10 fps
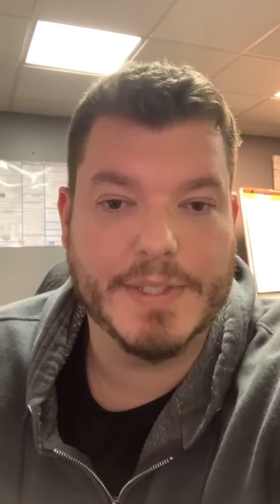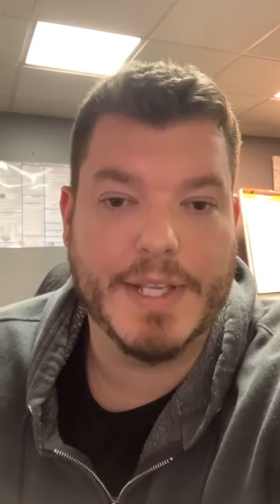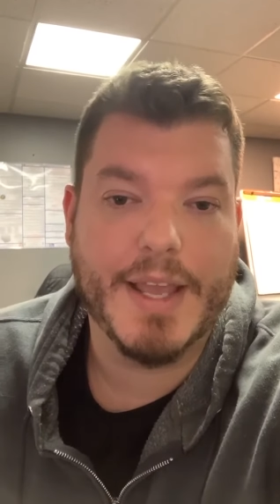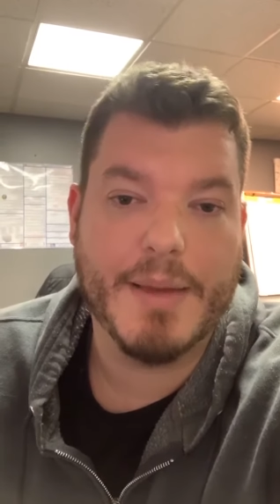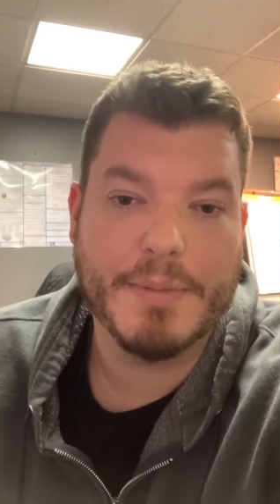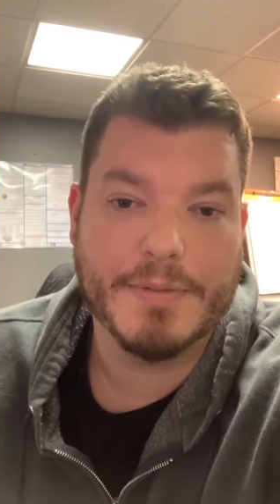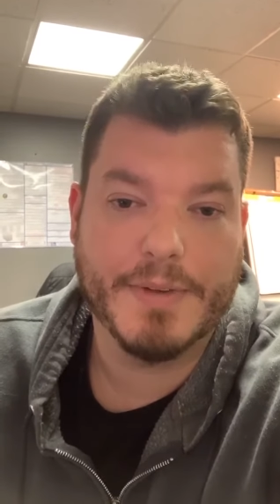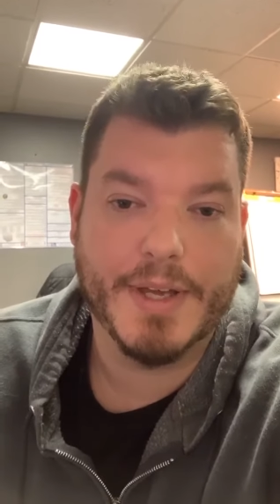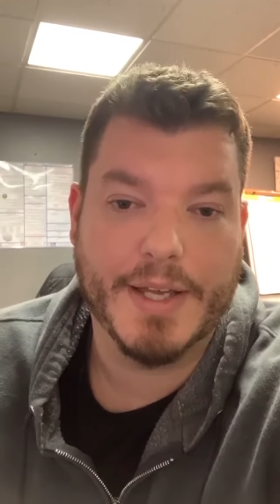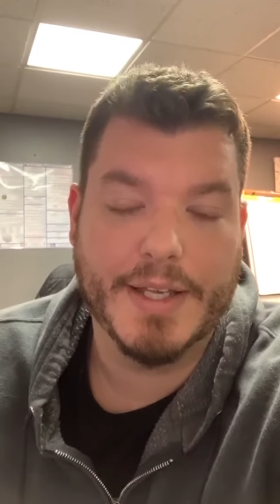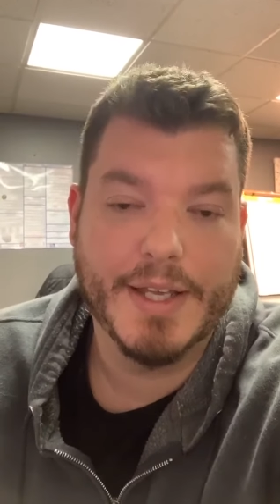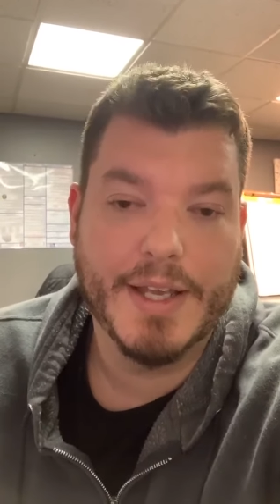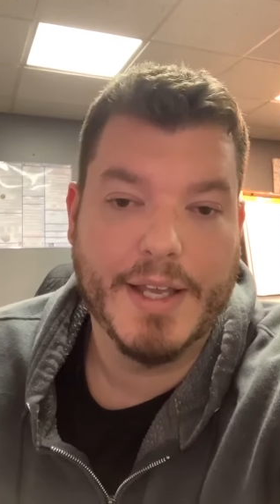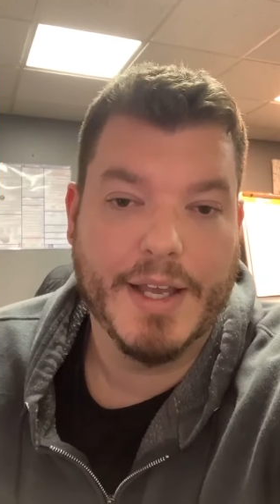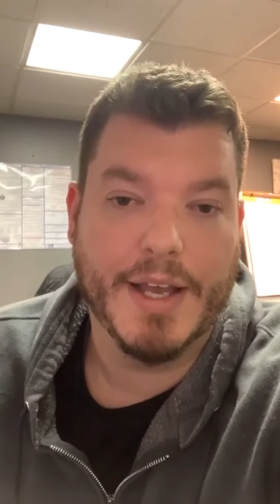The Amplify
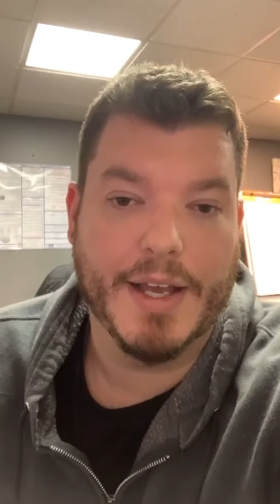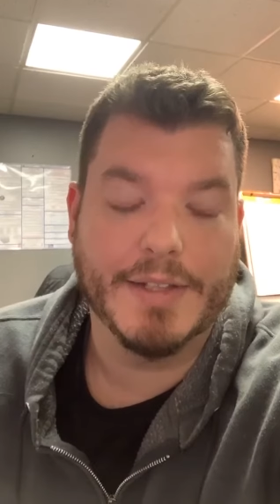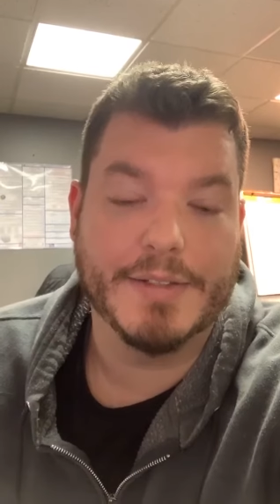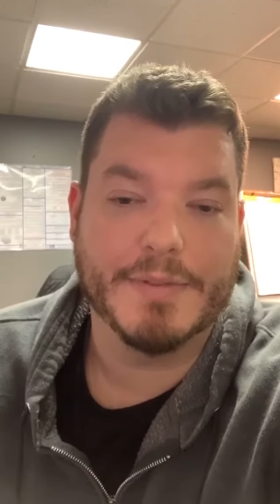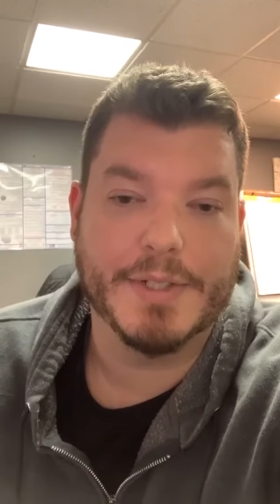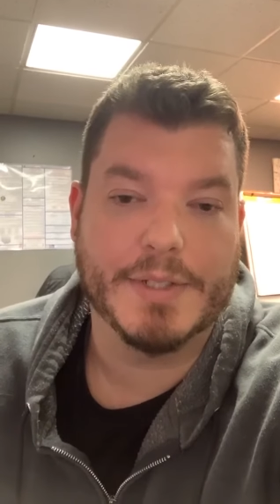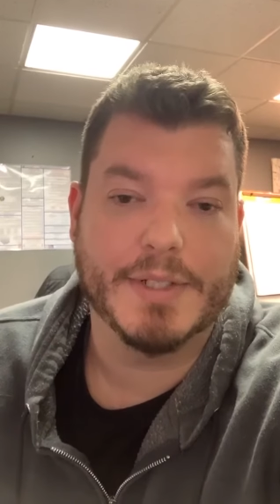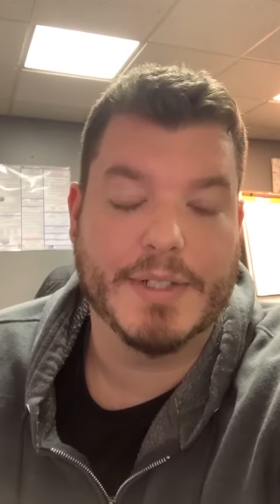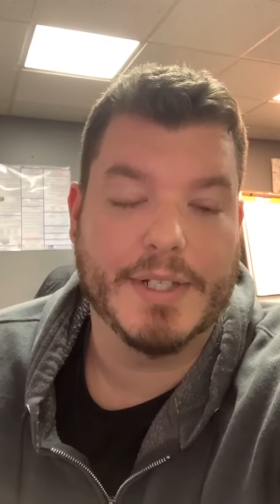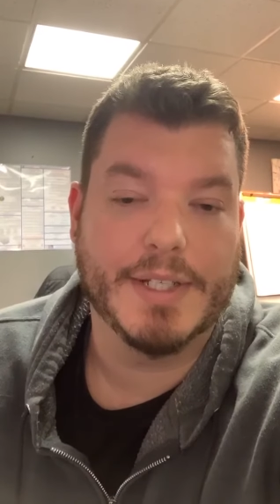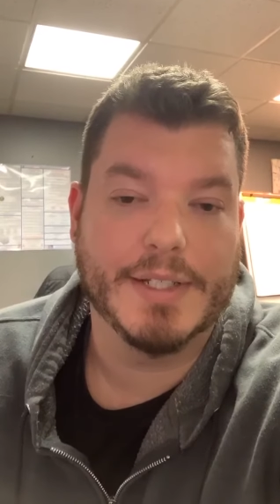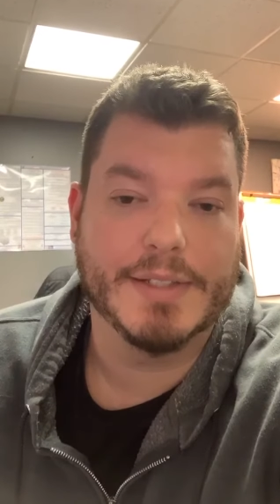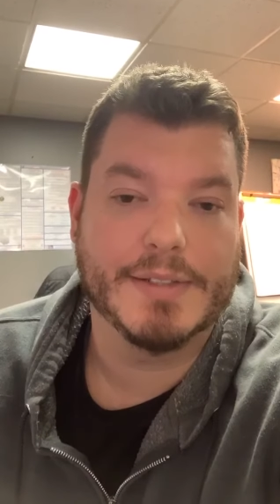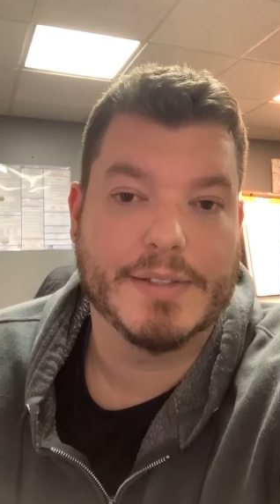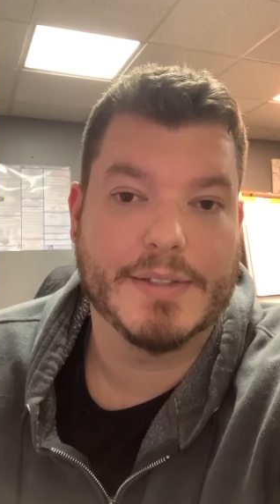uh, division
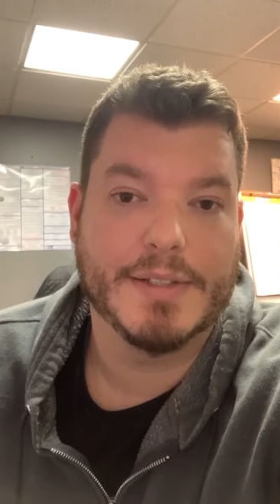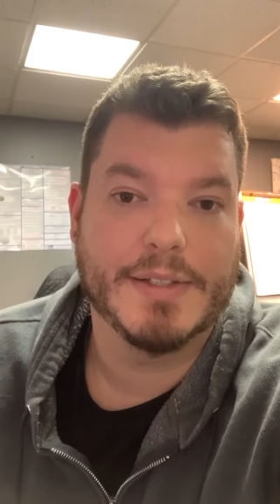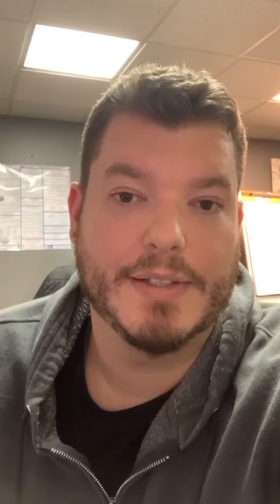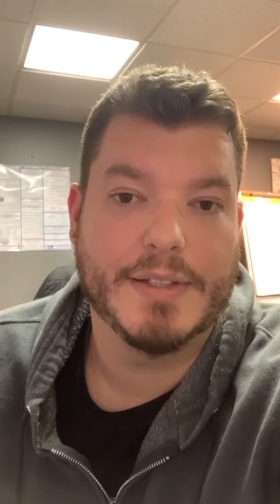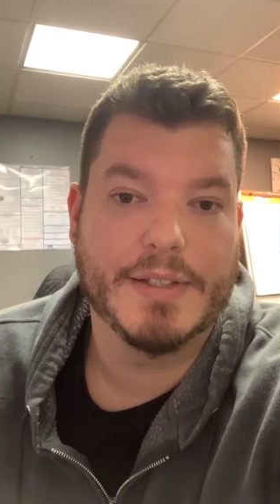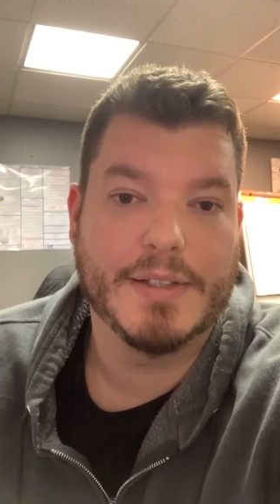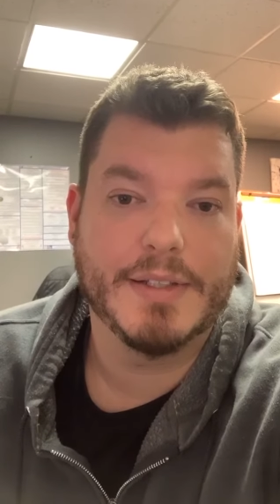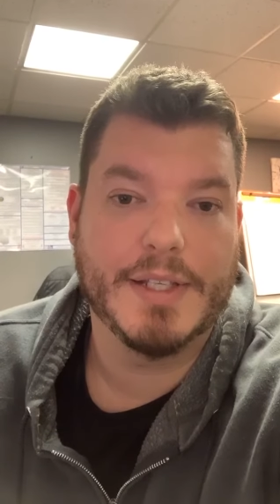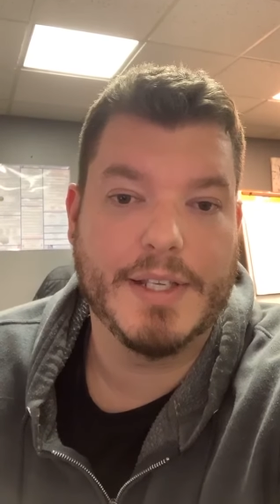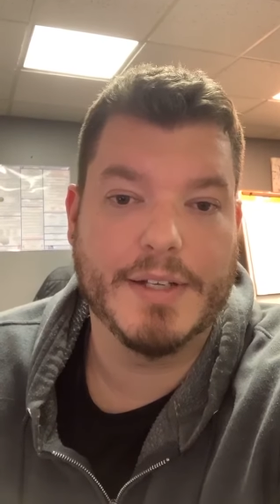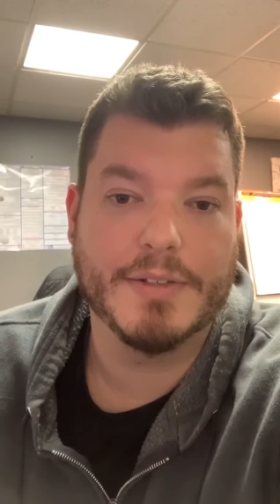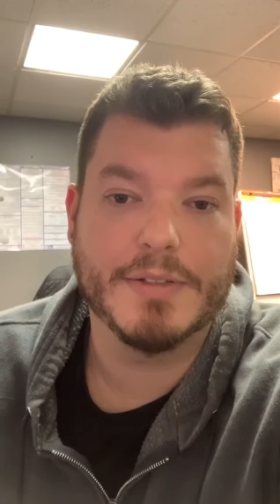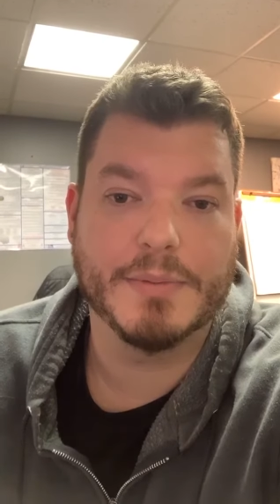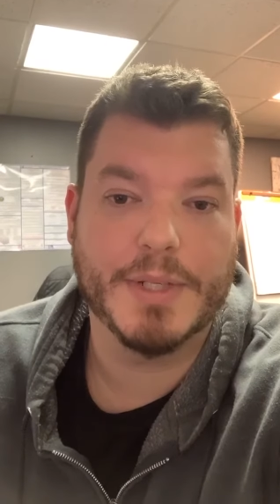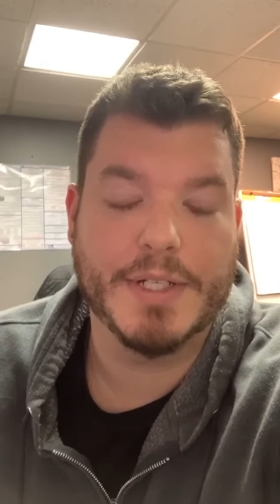is here
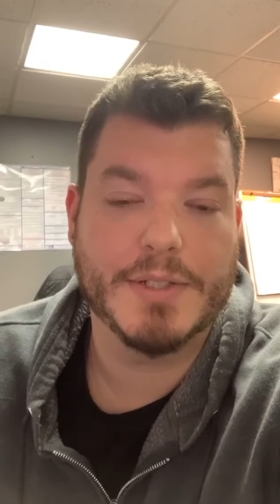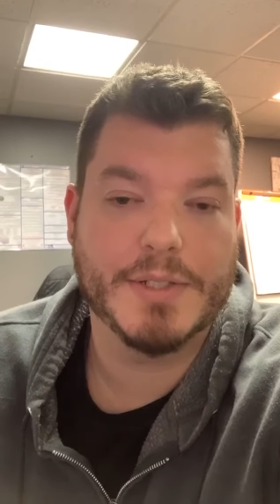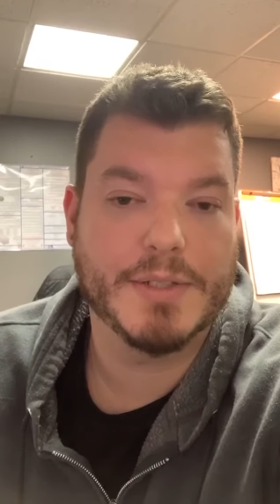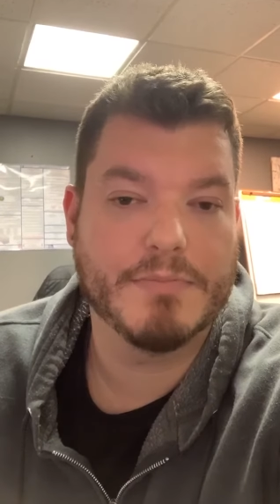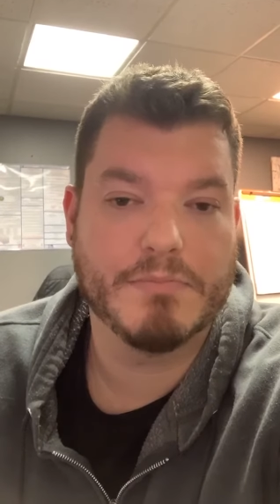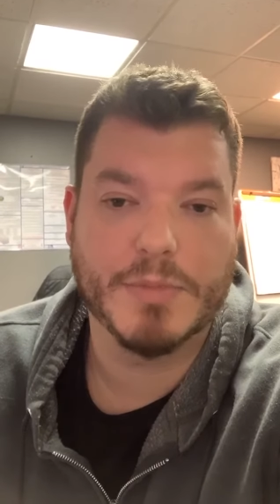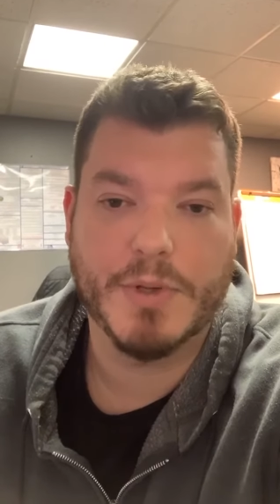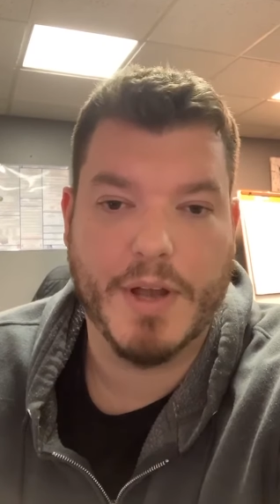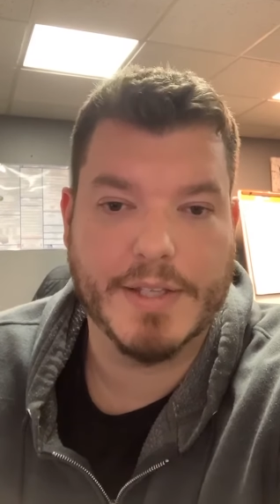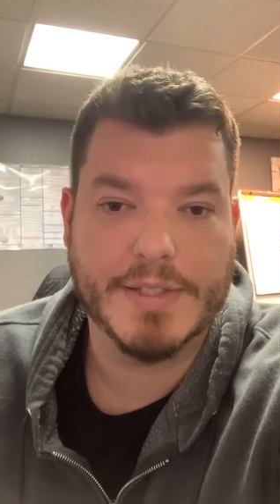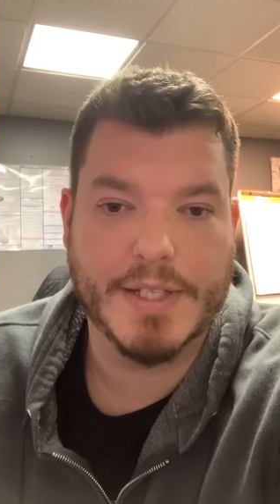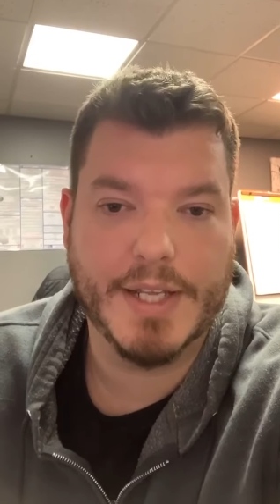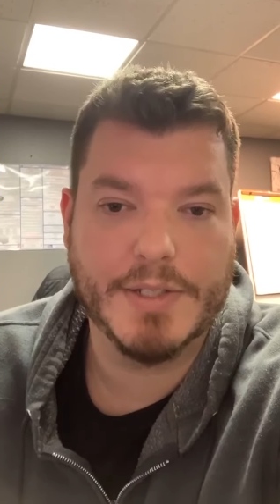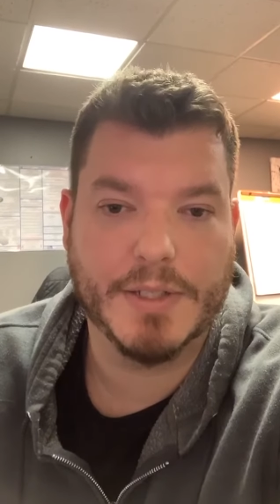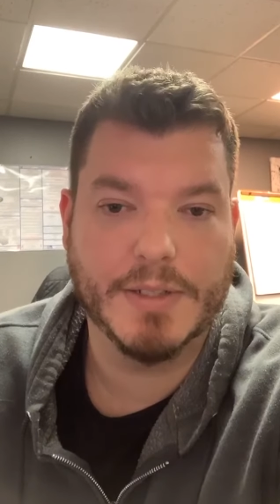to reach across the
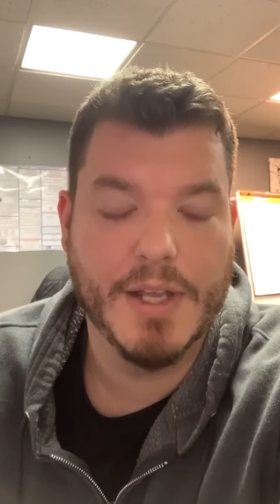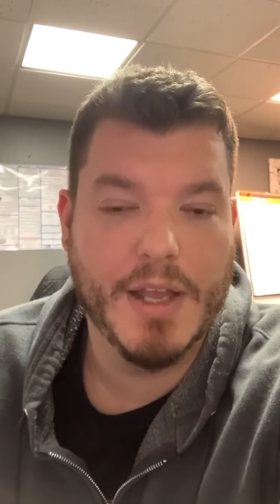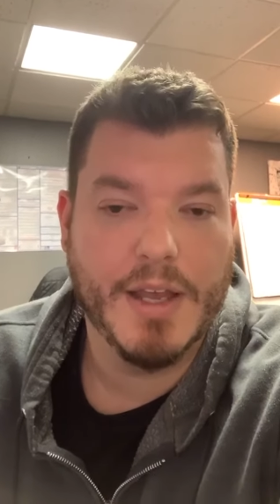nation.